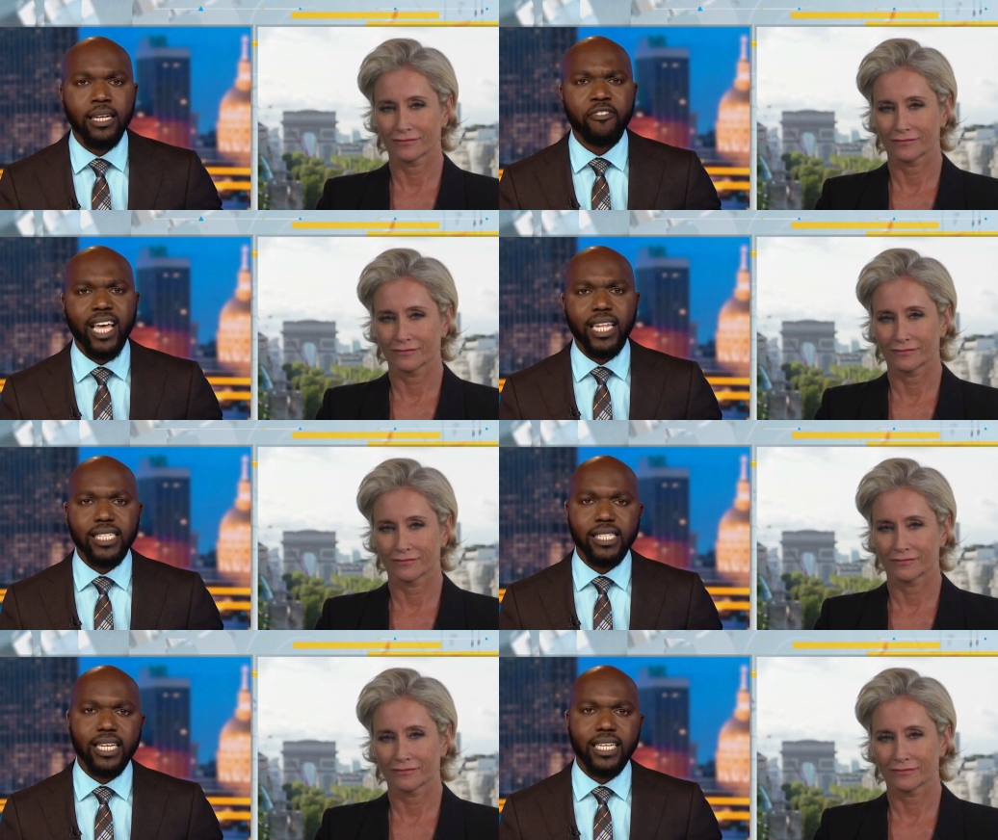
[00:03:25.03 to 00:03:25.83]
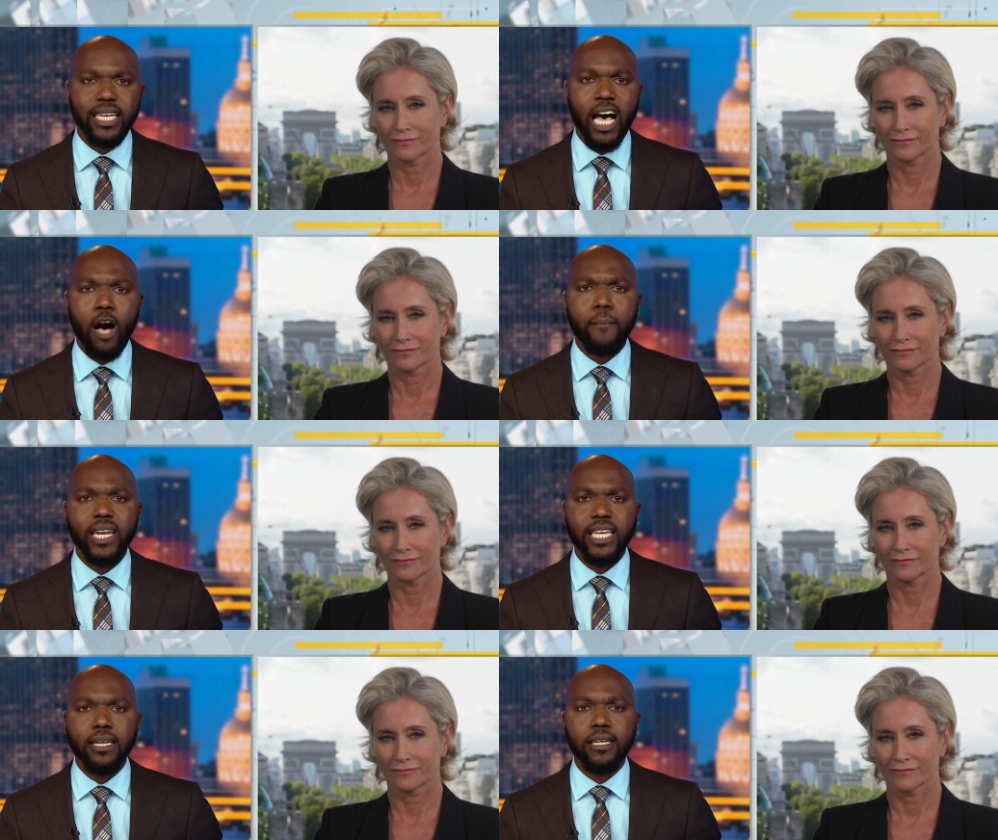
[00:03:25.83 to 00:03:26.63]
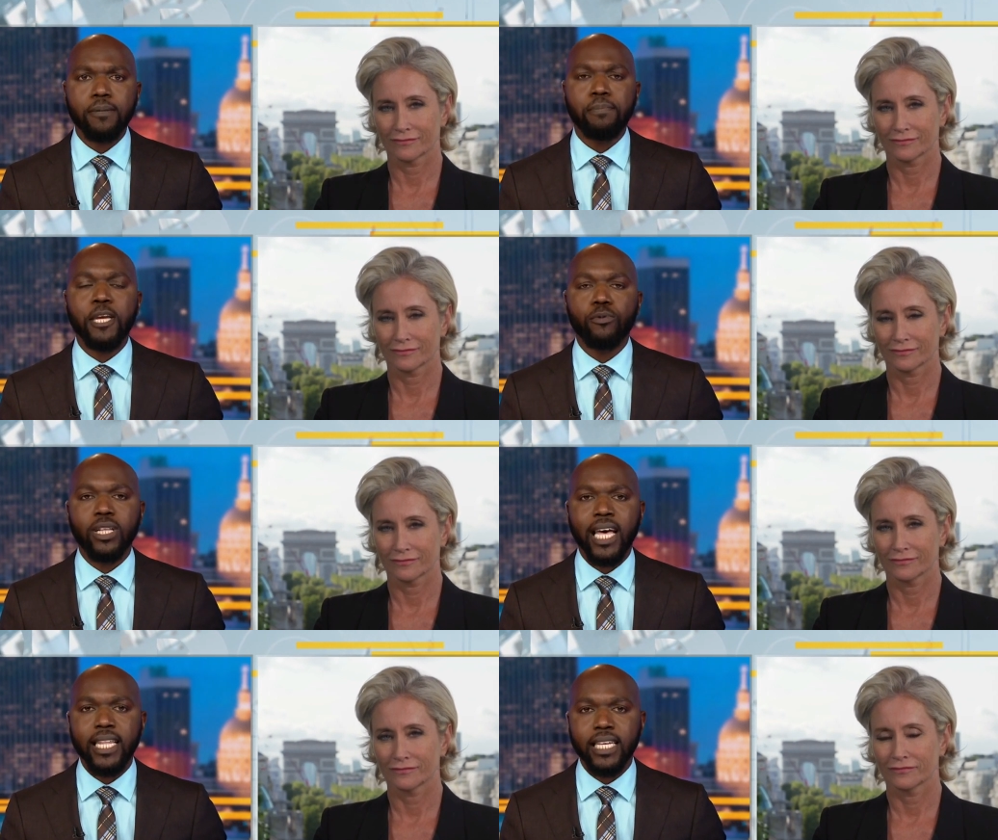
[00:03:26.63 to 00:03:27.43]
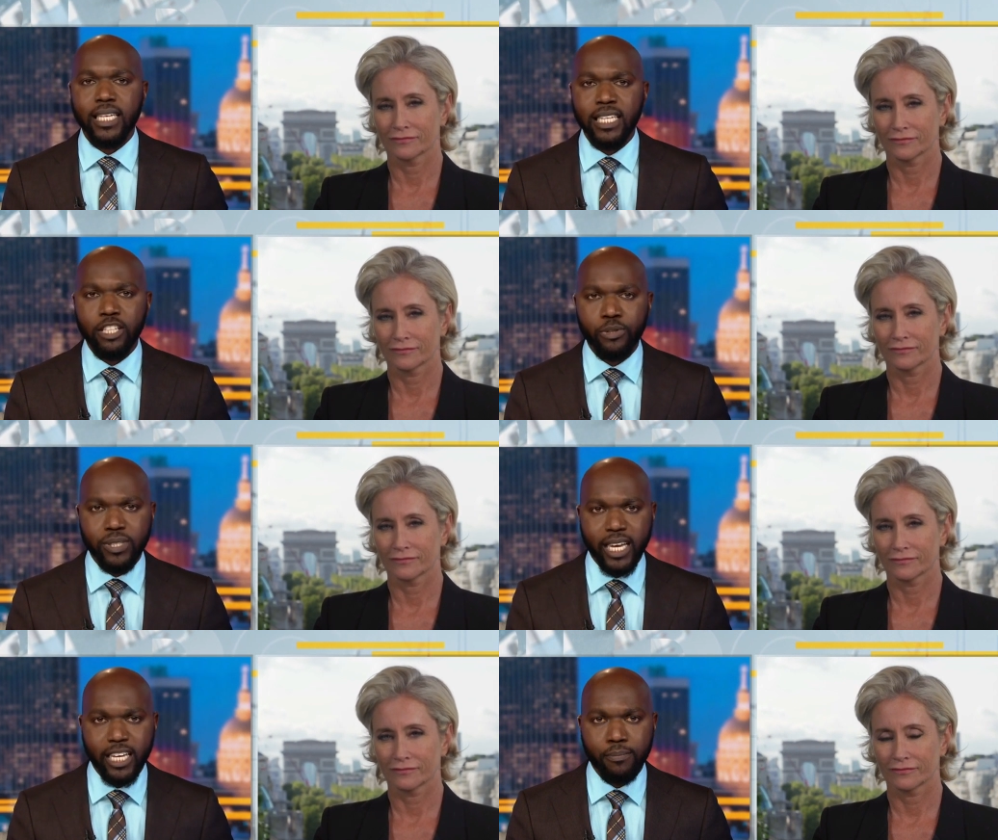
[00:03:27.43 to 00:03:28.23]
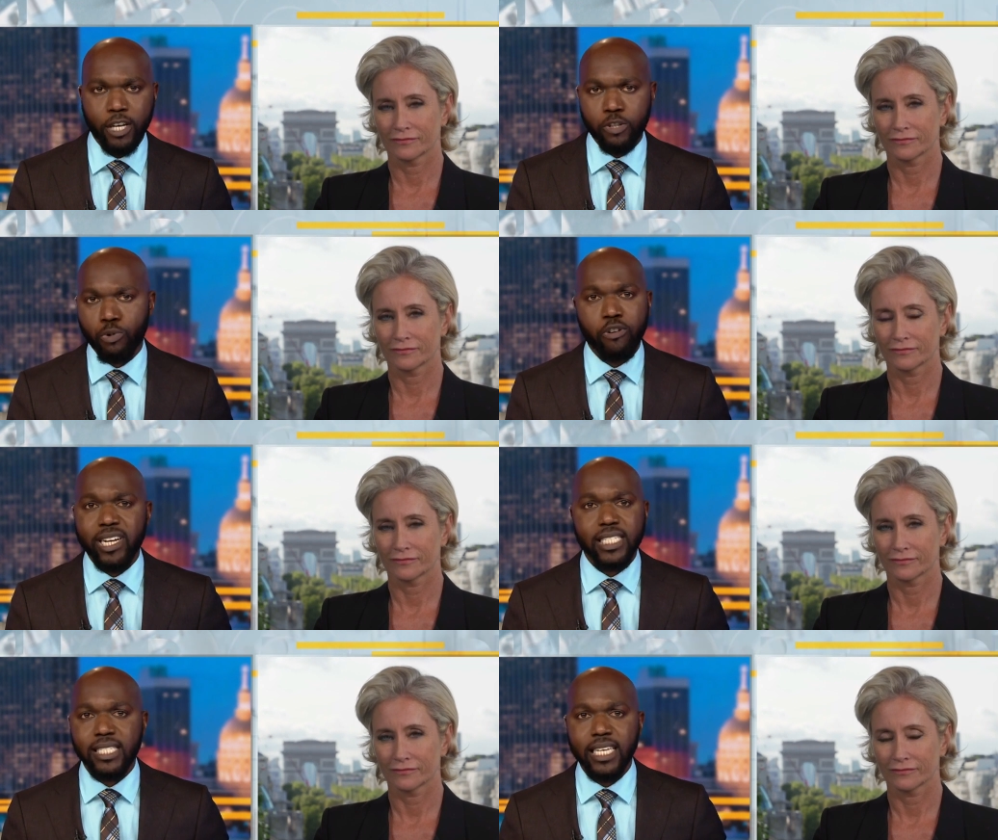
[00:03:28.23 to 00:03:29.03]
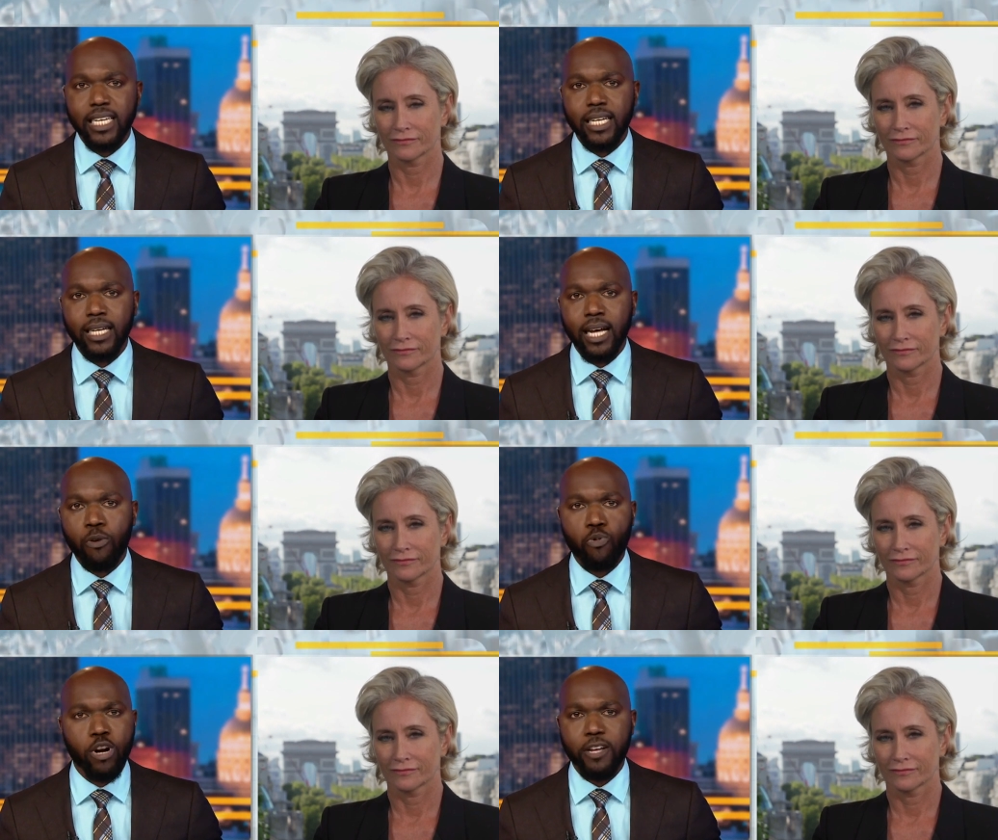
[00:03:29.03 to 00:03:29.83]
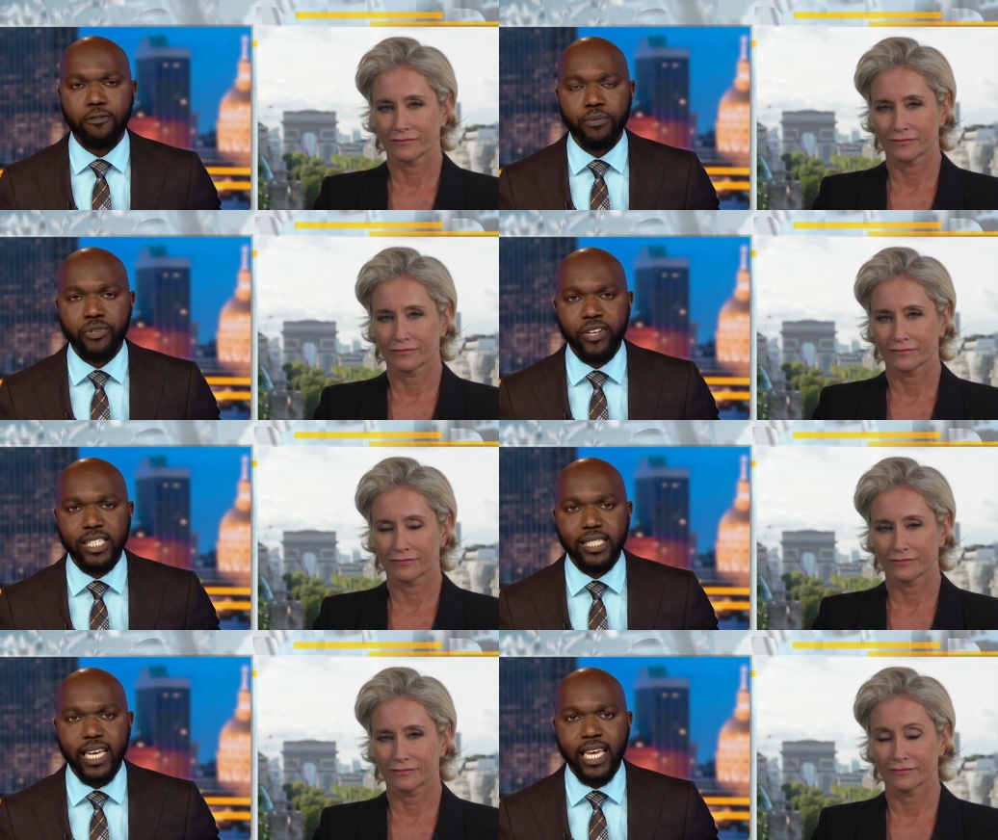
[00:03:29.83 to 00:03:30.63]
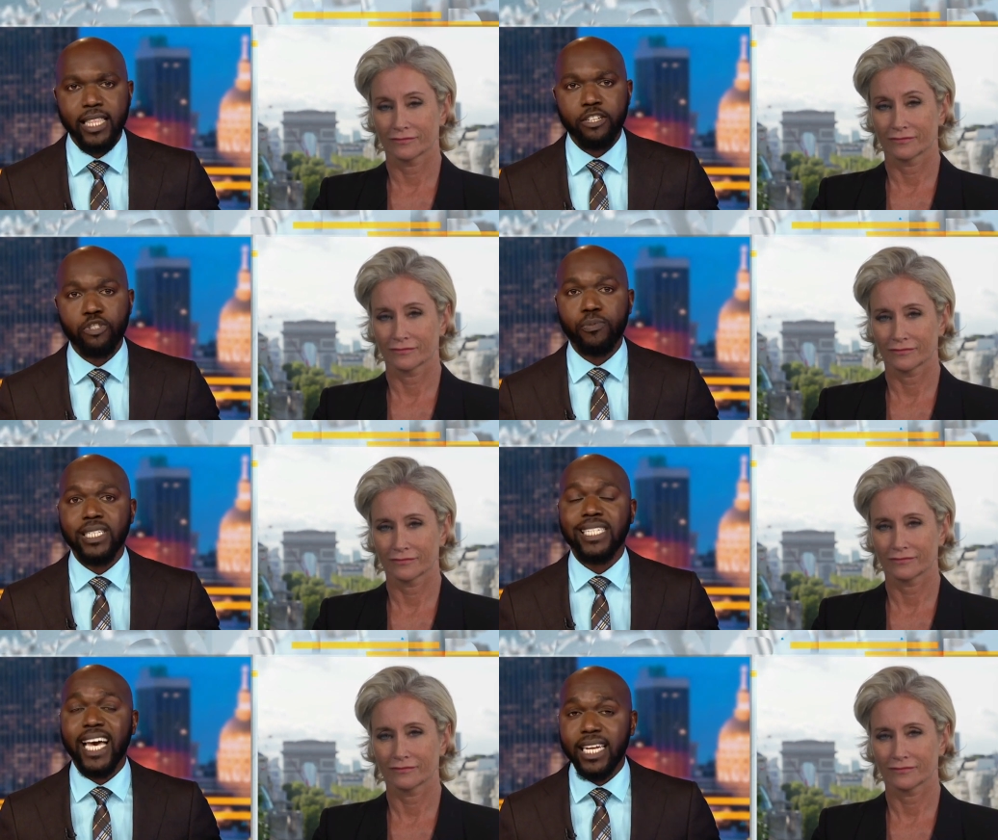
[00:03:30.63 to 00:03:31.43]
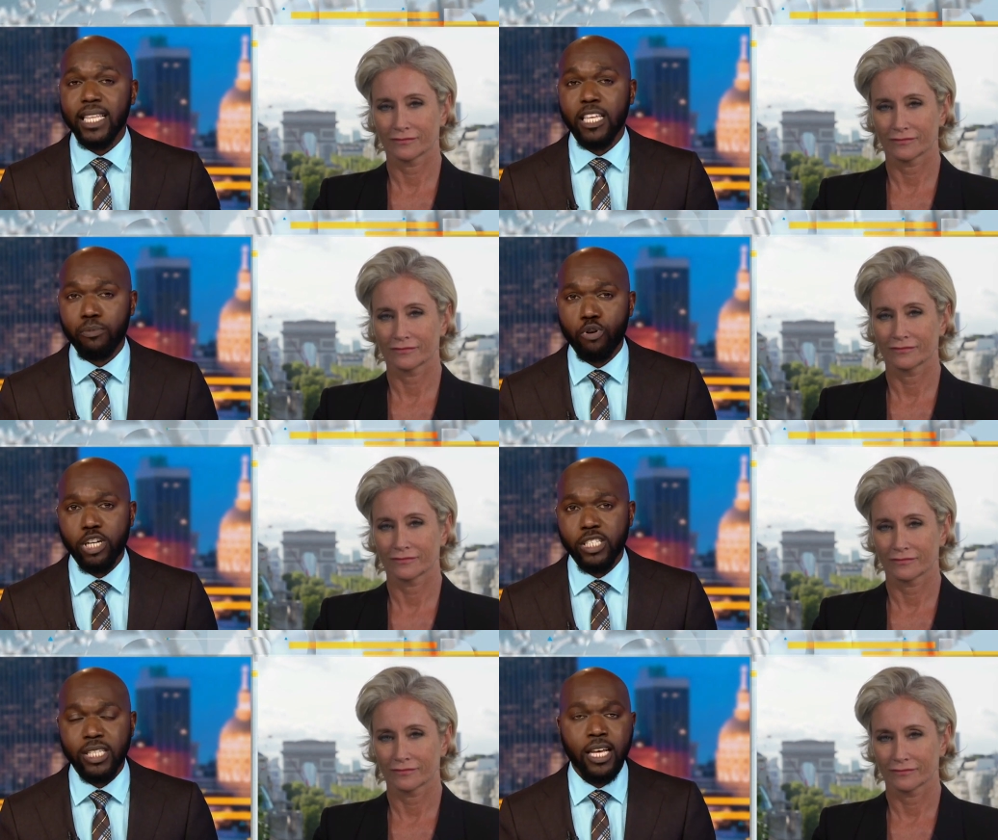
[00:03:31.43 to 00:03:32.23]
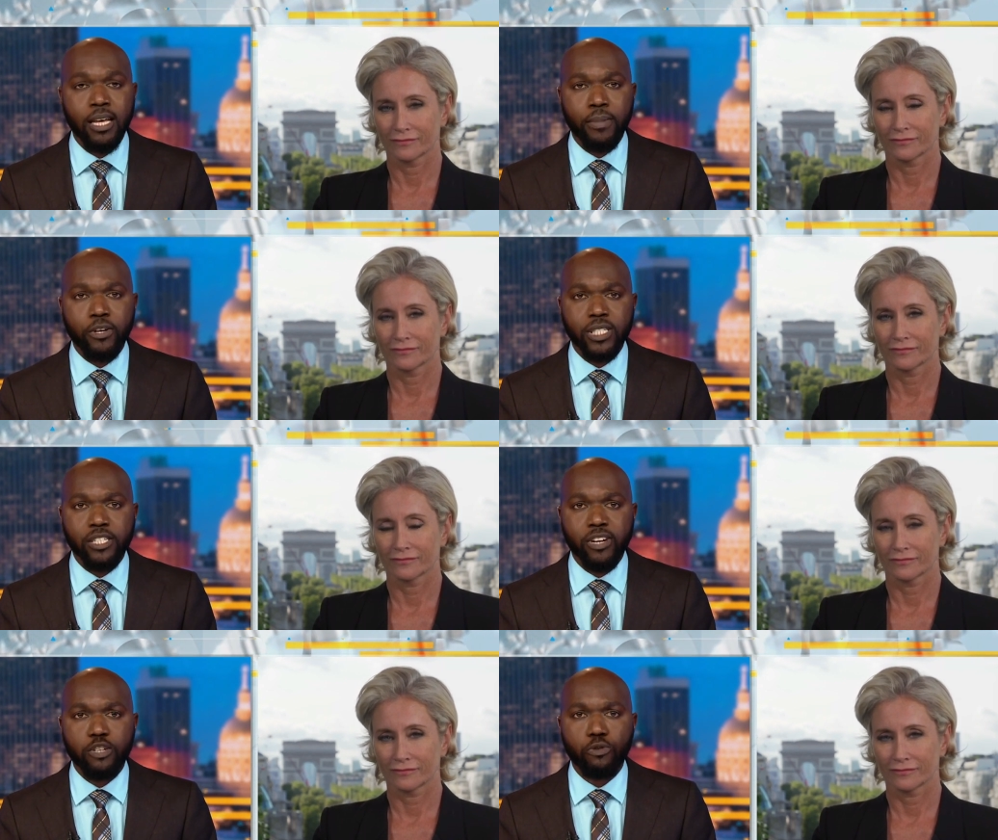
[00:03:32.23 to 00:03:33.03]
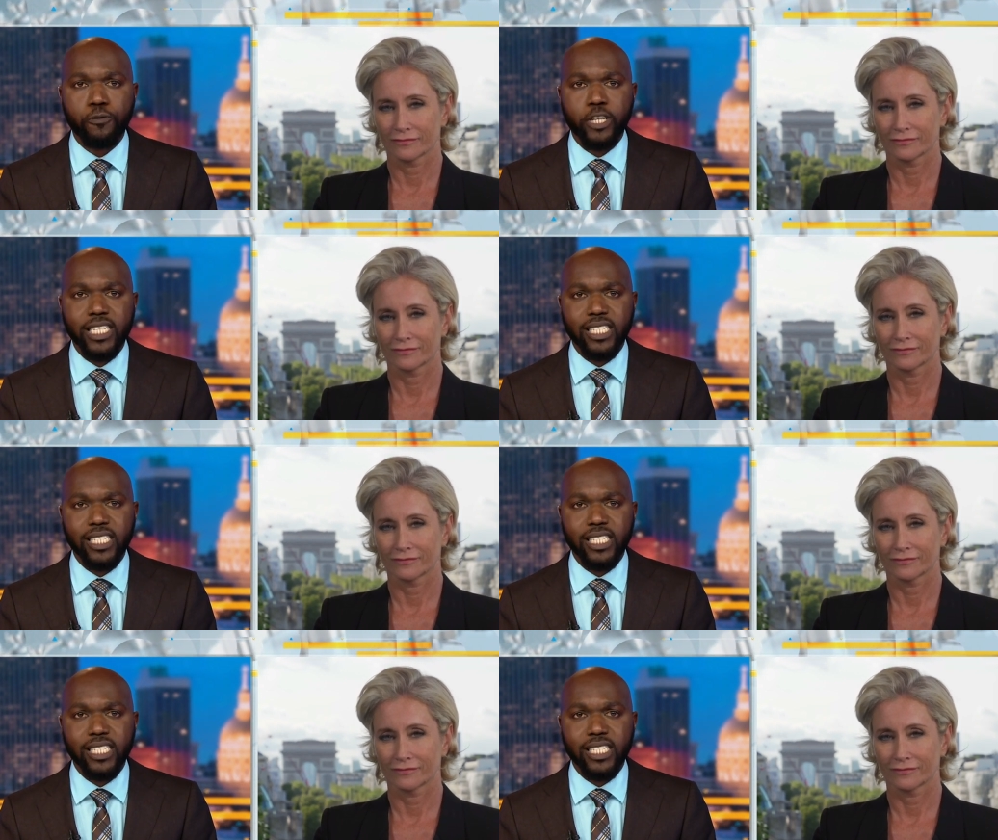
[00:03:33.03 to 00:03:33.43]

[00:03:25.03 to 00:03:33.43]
Speaker 1: Realistically, how many people can the EU take? Because we're already seeing a warning from Greece saying they're going to be tightening their borders because they're trying to avoid a